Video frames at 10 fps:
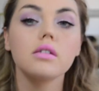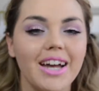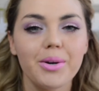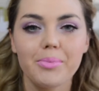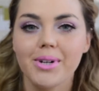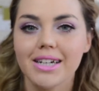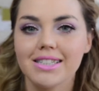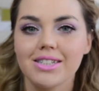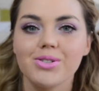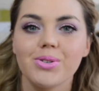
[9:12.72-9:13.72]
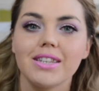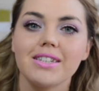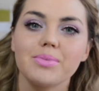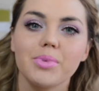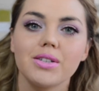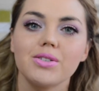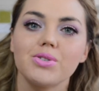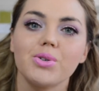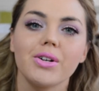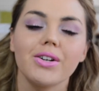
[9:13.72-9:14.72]
I hope you guys enjoyed this spring
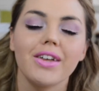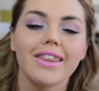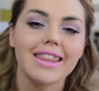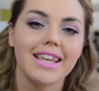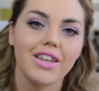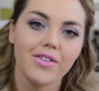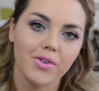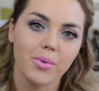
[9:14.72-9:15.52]
tutorial. Thank you for